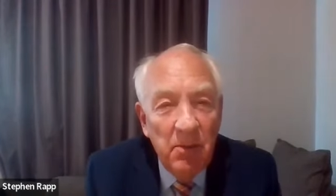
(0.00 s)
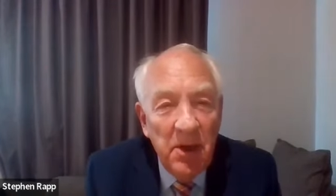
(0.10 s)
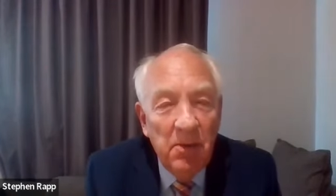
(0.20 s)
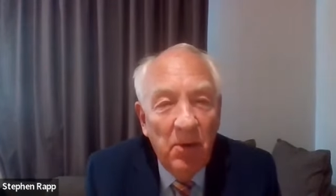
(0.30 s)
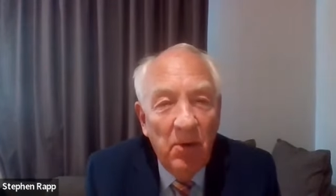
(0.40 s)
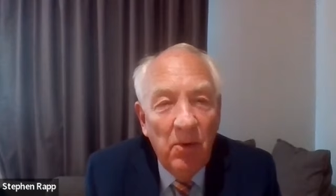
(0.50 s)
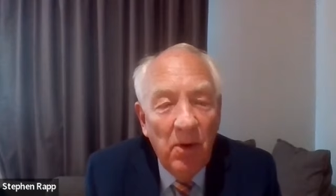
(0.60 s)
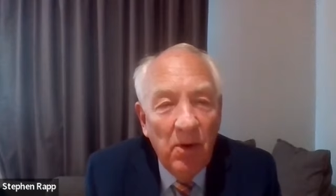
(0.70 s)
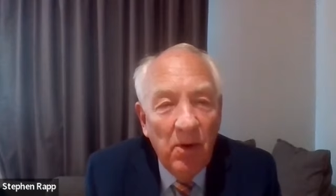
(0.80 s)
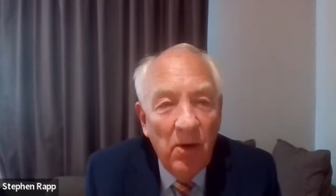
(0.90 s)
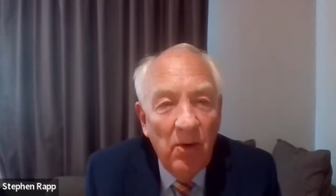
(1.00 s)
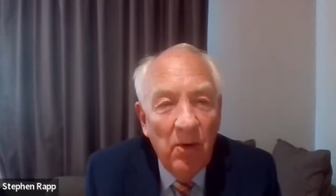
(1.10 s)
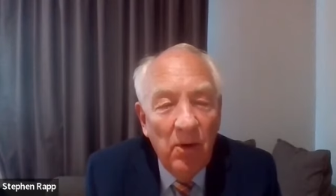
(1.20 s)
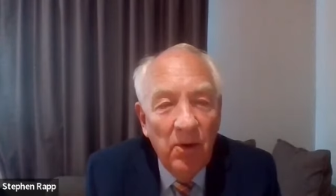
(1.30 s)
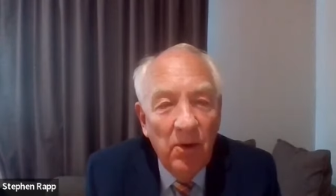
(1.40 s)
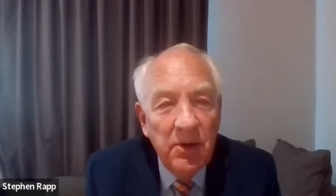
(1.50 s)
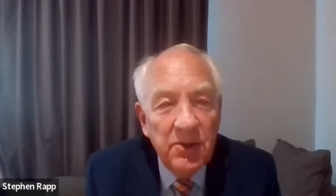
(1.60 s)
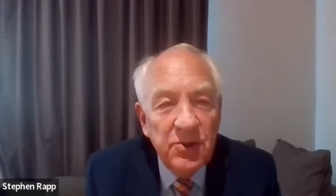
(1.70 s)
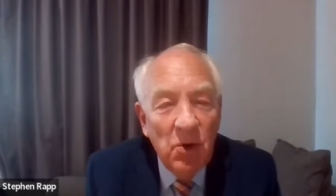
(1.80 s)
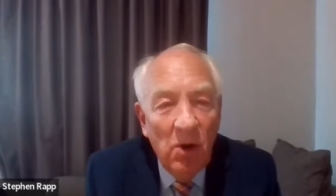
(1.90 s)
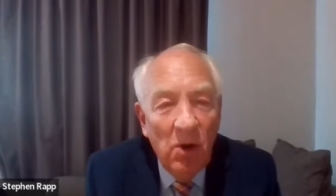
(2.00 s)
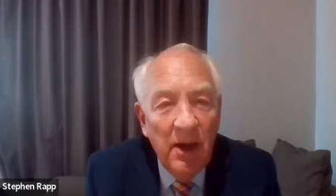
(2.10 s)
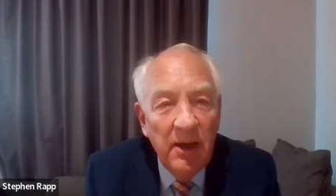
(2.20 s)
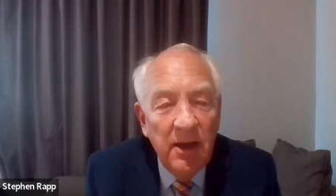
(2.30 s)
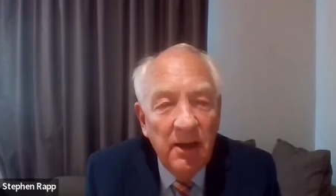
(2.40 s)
people were destroyed,